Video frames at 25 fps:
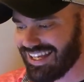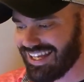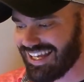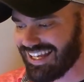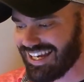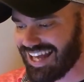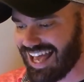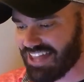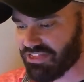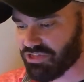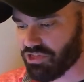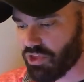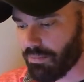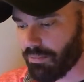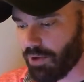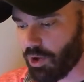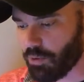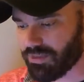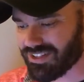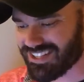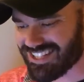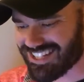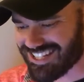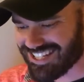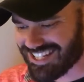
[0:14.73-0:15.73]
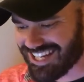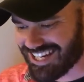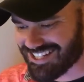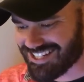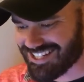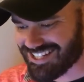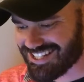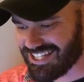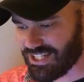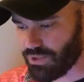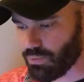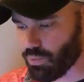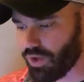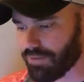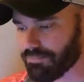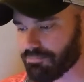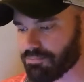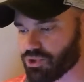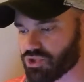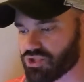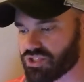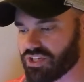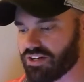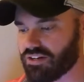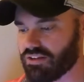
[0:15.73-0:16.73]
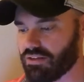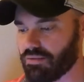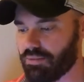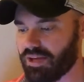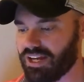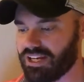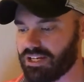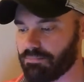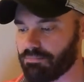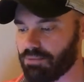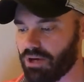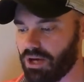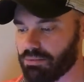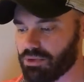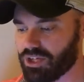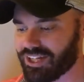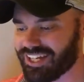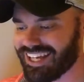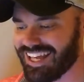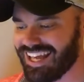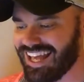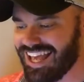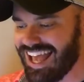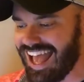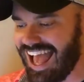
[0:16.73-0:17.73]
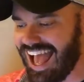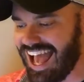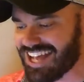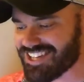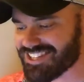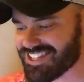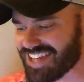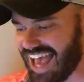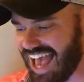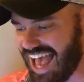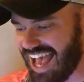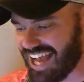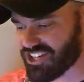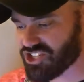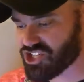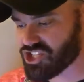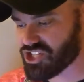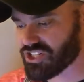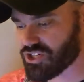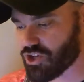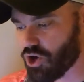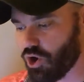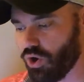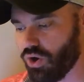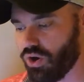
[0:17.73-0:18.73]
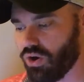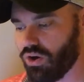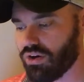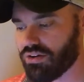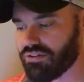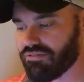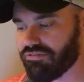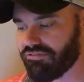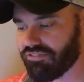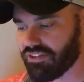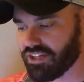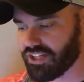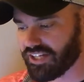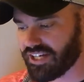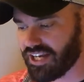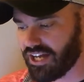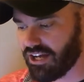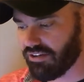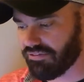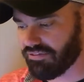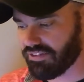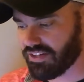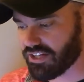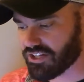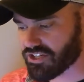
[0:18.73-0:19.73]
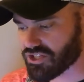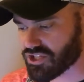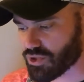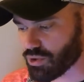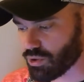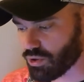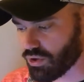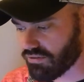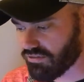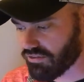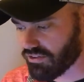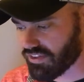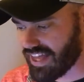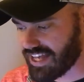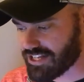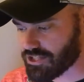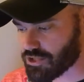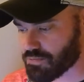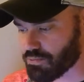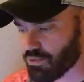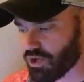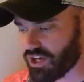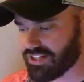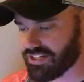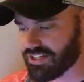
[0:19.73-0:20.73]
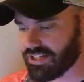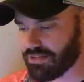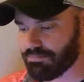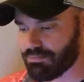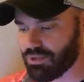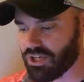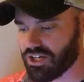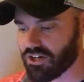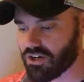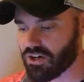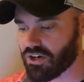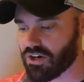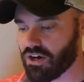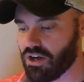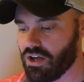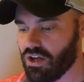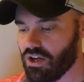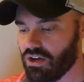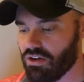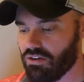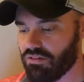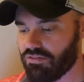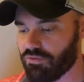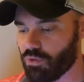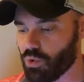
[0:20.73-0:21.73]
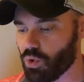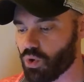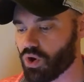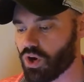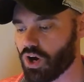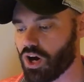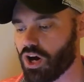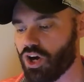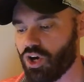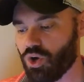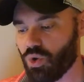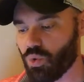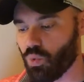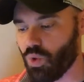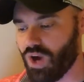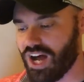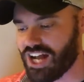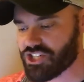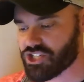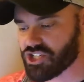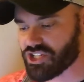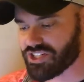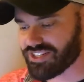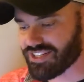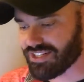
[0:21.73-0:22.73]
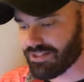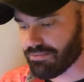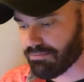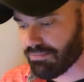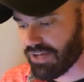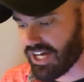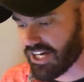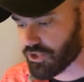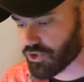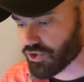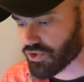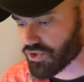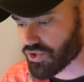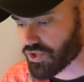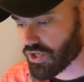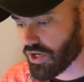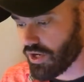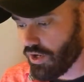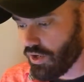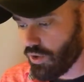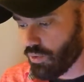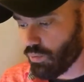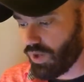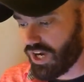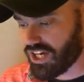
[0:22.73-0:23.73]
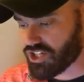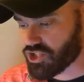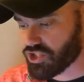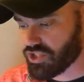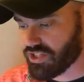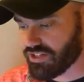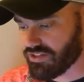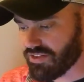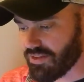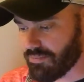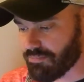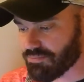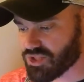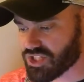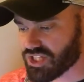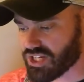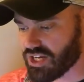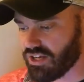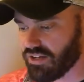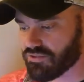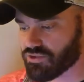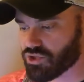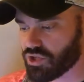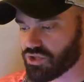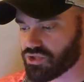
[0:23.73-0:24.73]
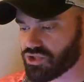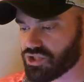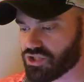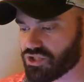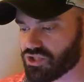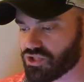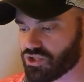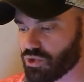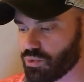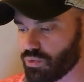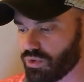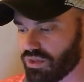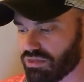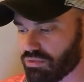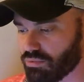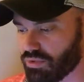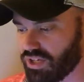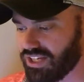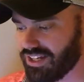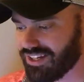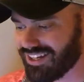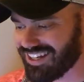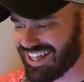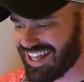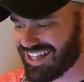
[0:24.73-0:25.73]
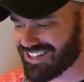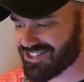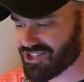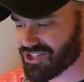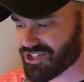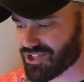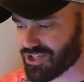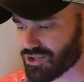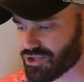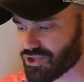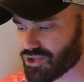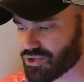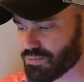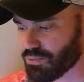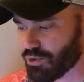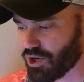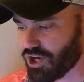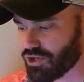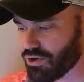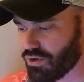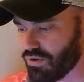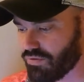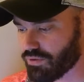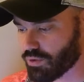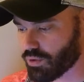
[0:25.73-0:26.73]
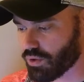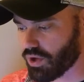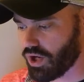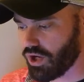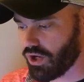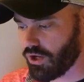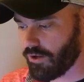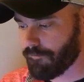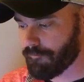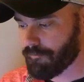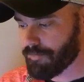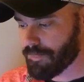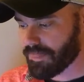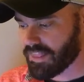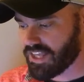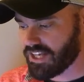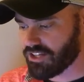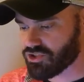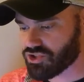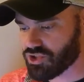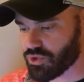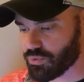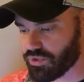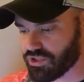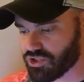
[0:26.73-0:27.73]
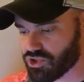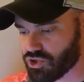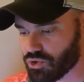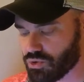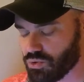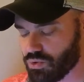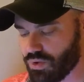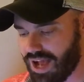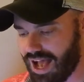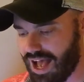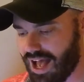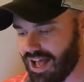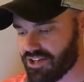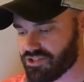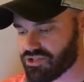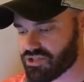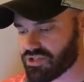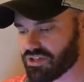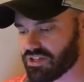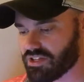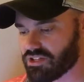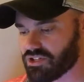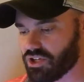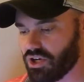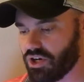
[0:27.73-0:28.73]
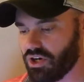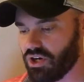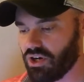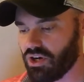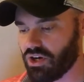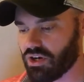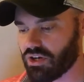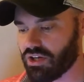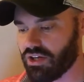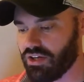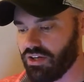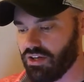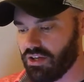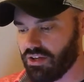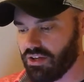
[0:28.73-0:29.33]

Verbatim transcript: and at the moment, 61% of the betting public has action on Philadelphia. So look for that spread to get bigger for Washington bettors. Washington themselves are just 2 and 3 against the spread overall and 2 and 2 as the dog.